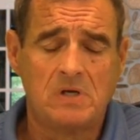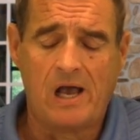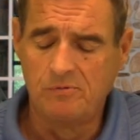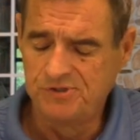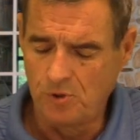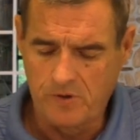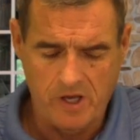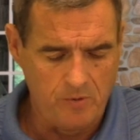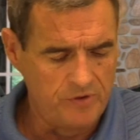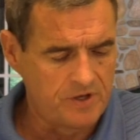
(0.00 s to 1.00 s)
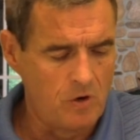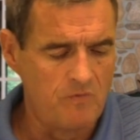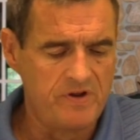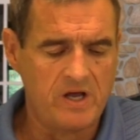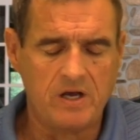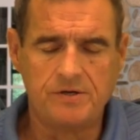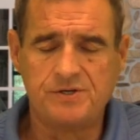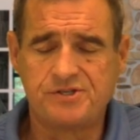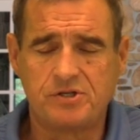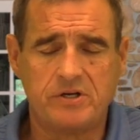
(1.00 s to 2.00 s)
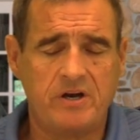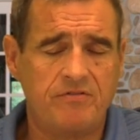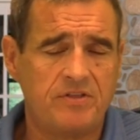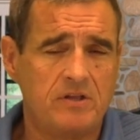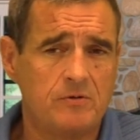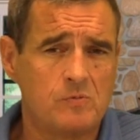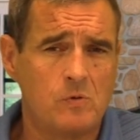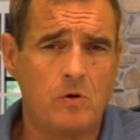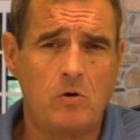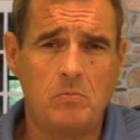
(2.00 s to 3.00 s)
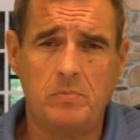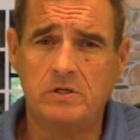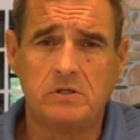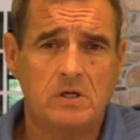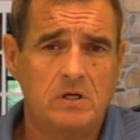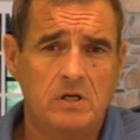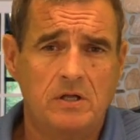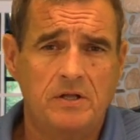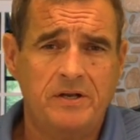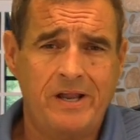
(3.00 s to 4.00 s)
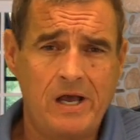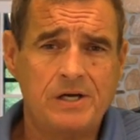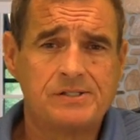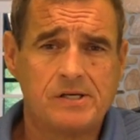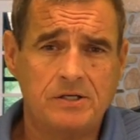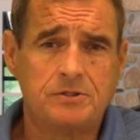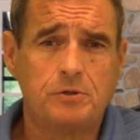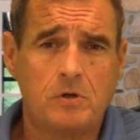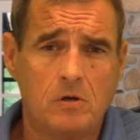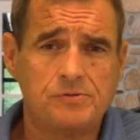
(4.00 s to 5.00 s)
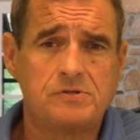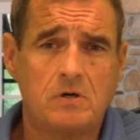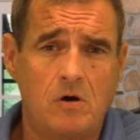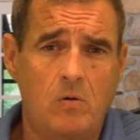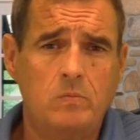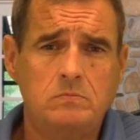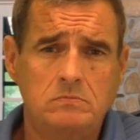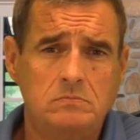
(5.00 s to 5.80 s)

I was okay with COVID. I understood everything that was going on, but now it's getting too close to home.